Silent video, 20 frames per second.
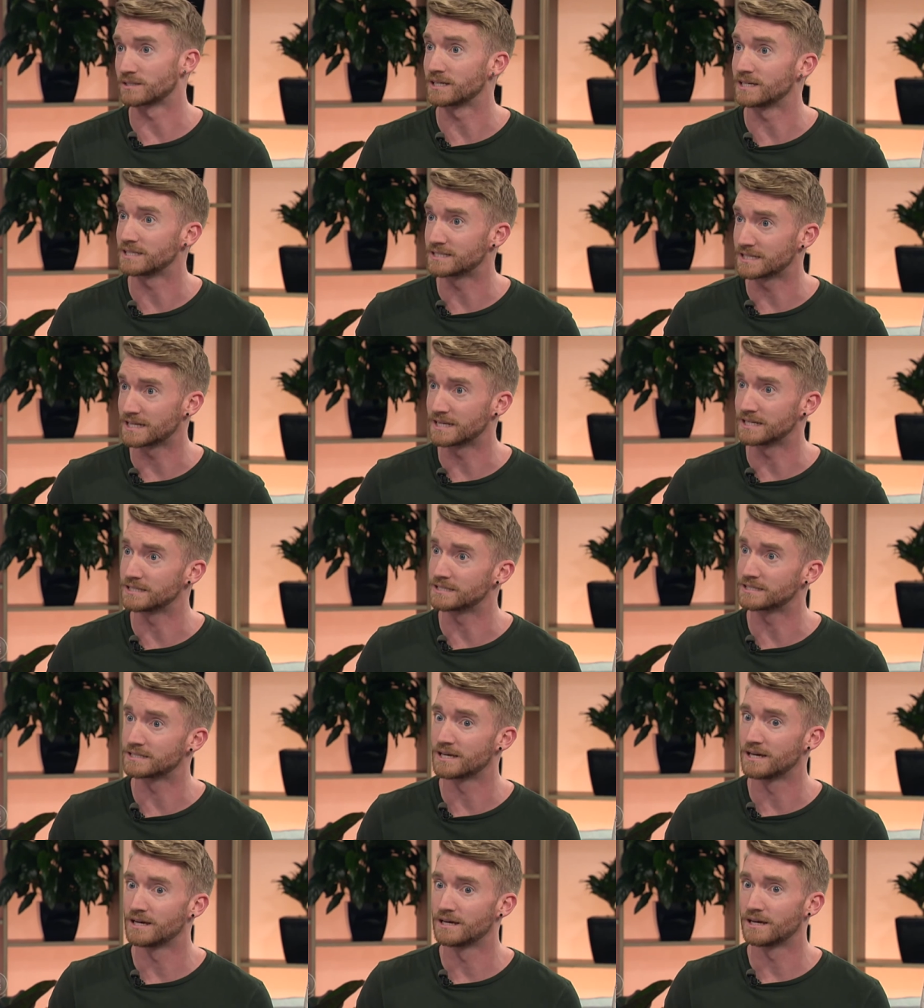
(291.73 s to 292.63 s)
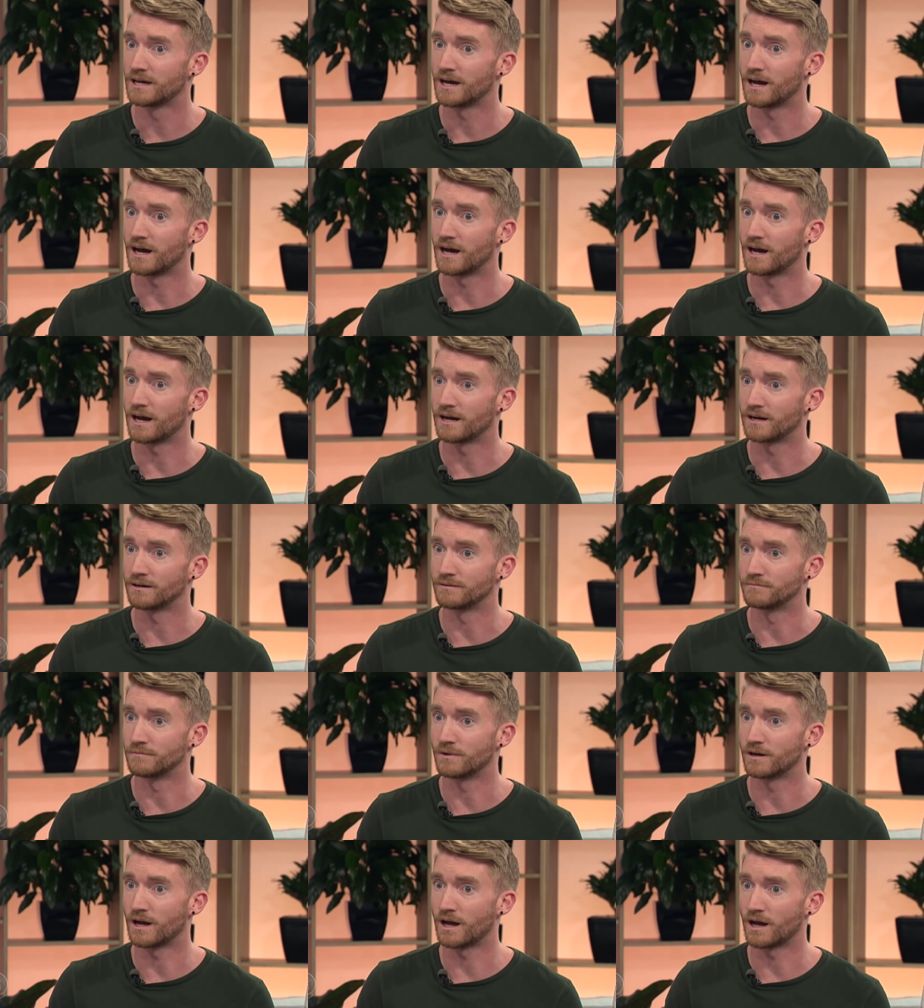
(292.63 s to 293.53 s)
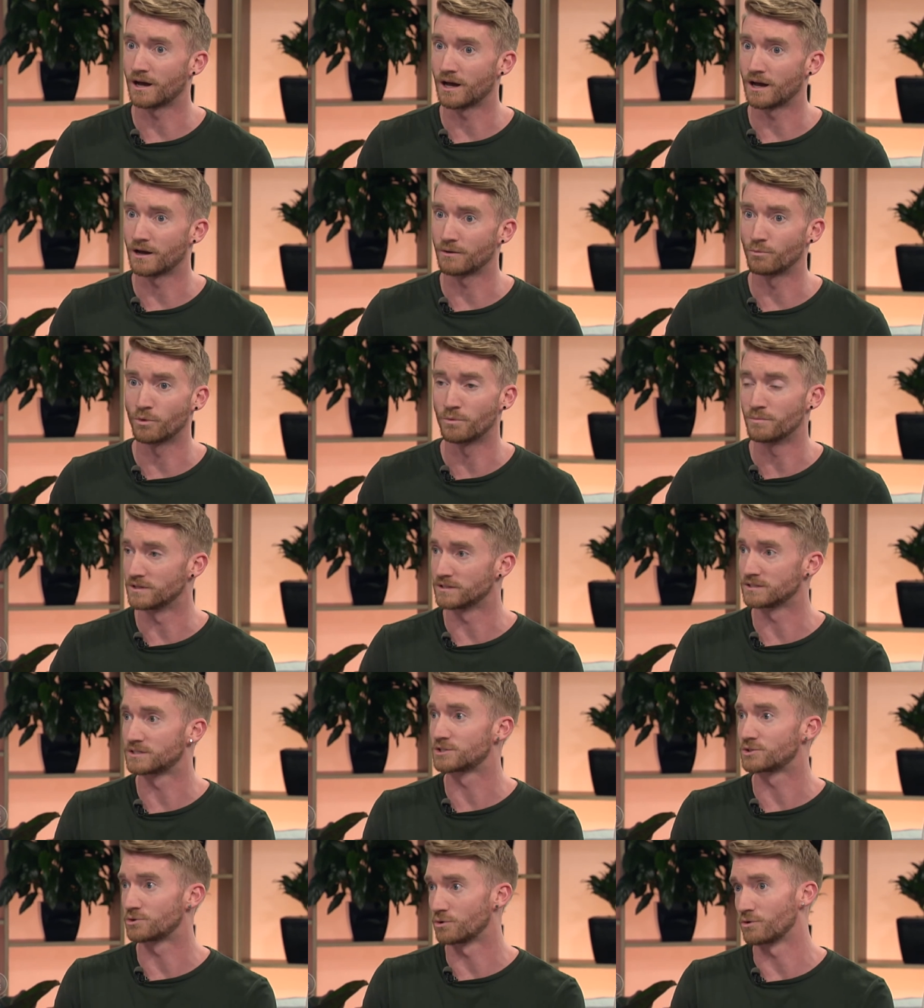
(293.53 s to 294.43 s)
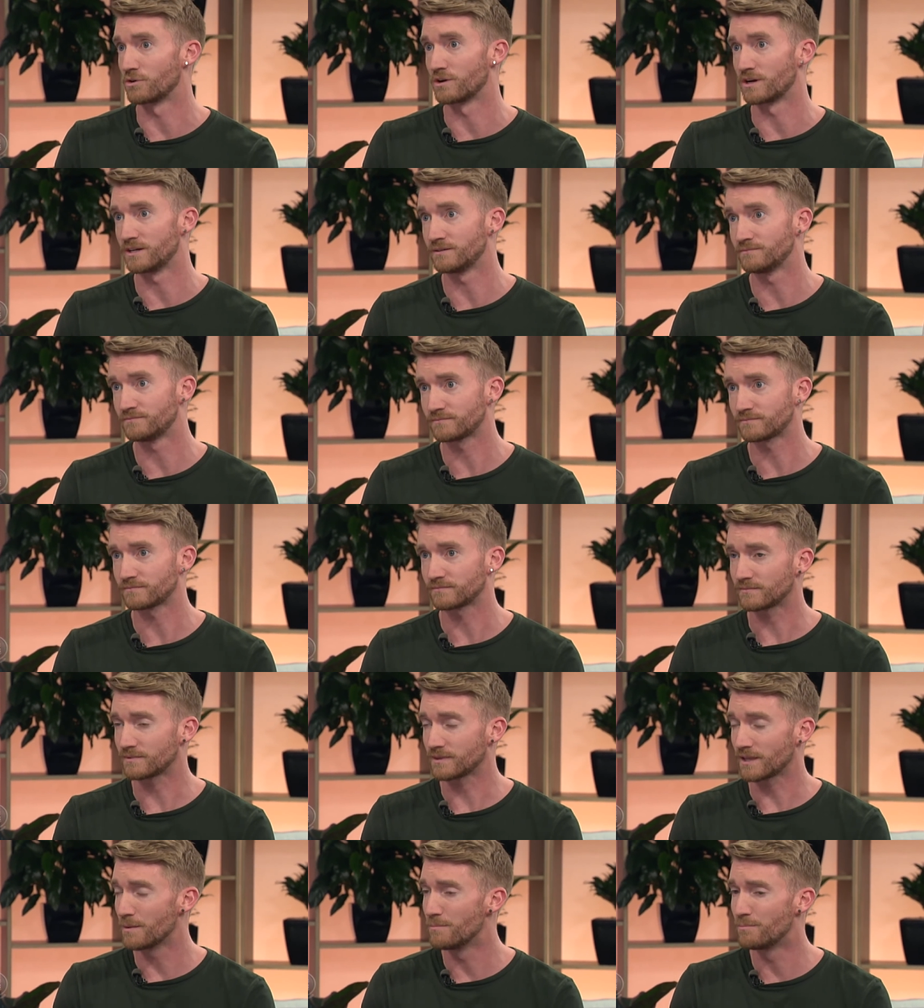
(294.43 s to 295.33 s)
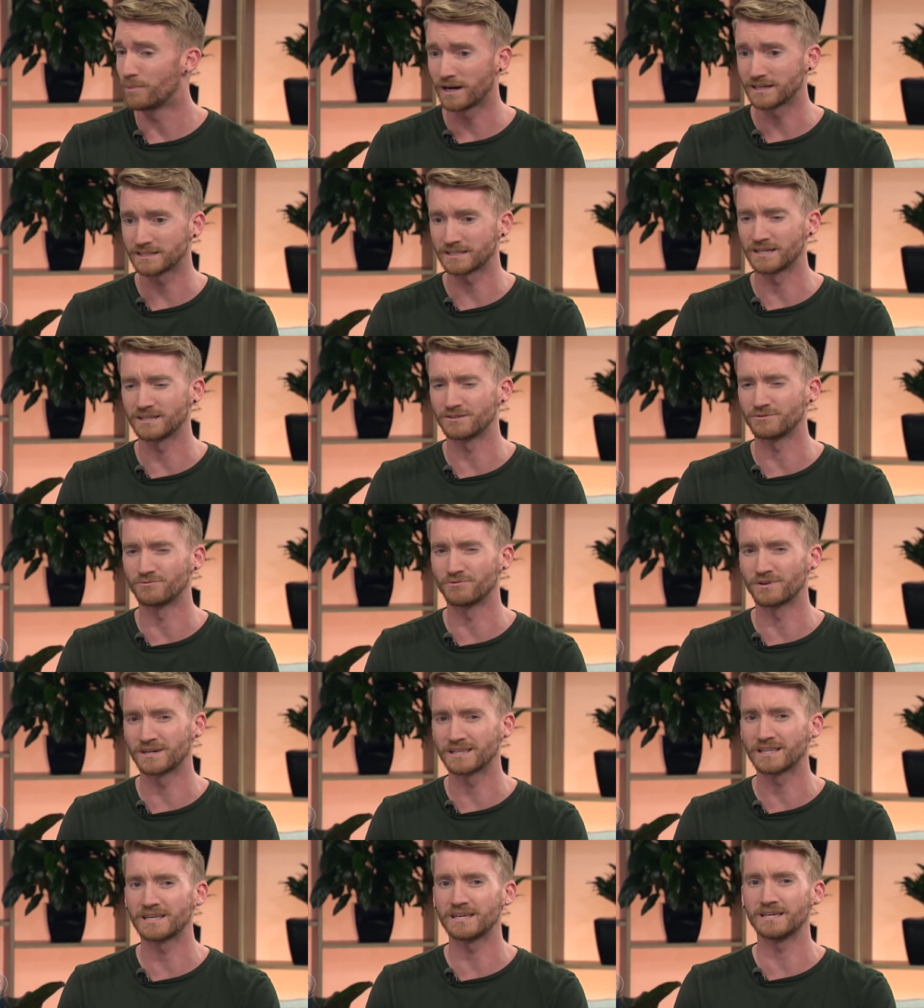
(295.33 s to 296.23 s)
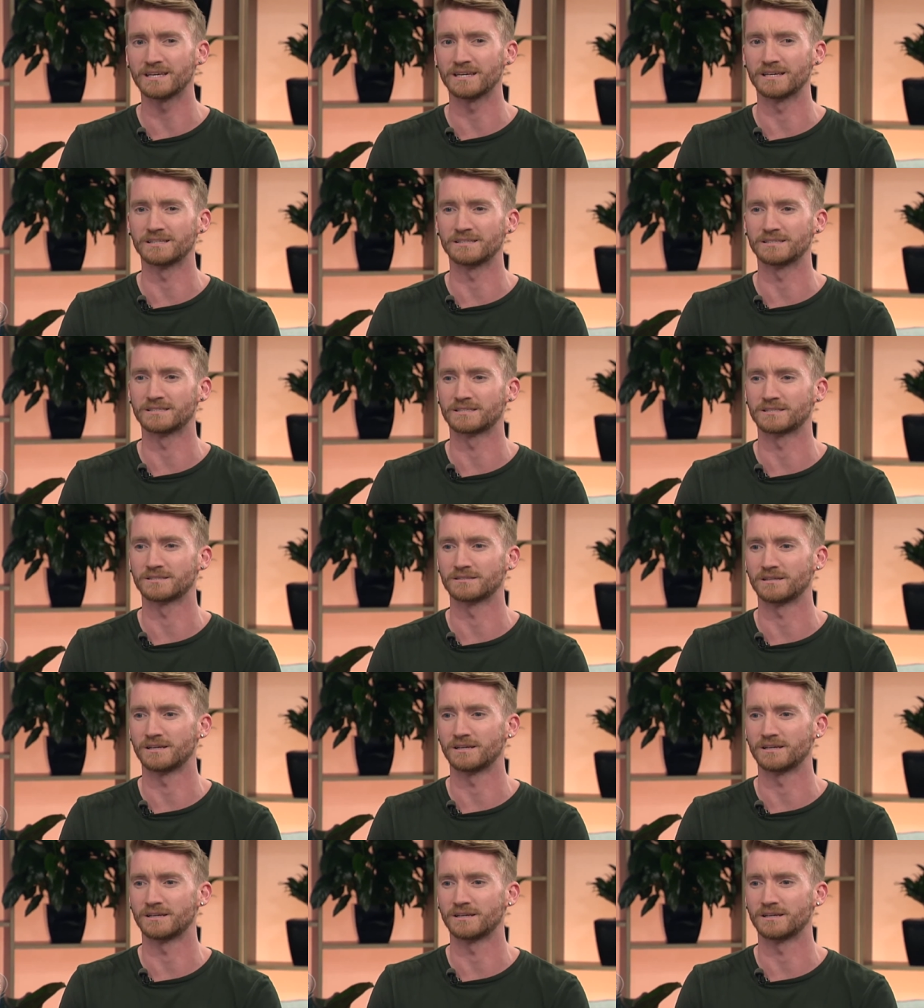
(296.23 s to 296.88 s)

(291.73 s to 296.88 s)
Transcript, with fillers: I guess it is um, a, a woman's story, but it really is.